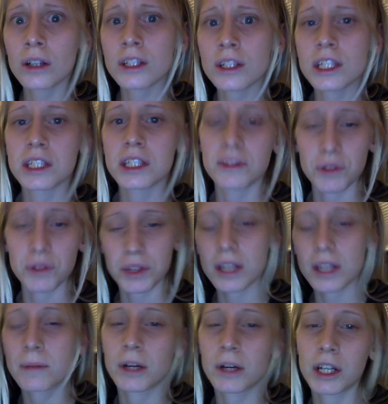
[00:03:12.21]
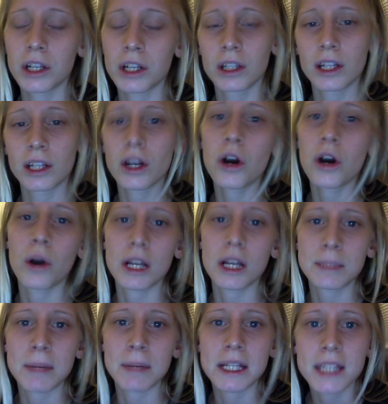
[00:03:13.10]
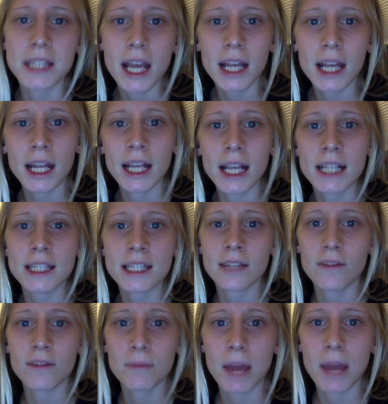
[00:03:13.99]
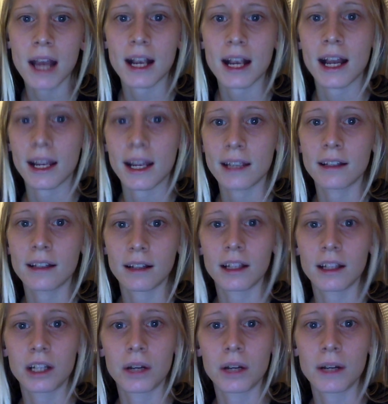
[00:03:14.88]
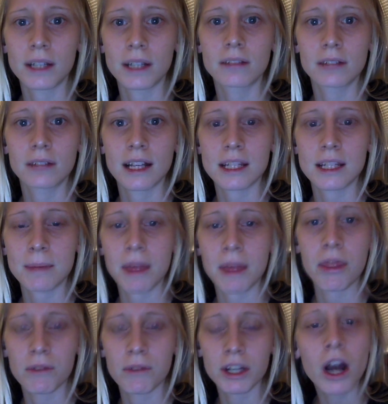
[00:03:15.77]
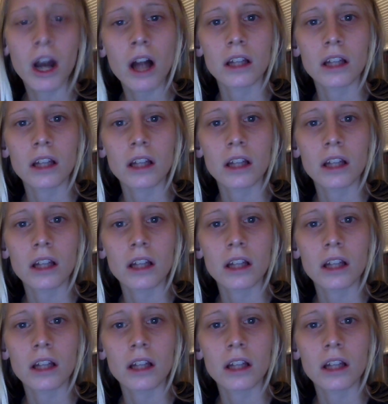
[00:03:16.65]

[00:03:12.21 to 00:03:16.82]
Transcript: Because if you think about it, you're like, oh, I spend 10 I get 7 back. I, you know, I, I spent $3.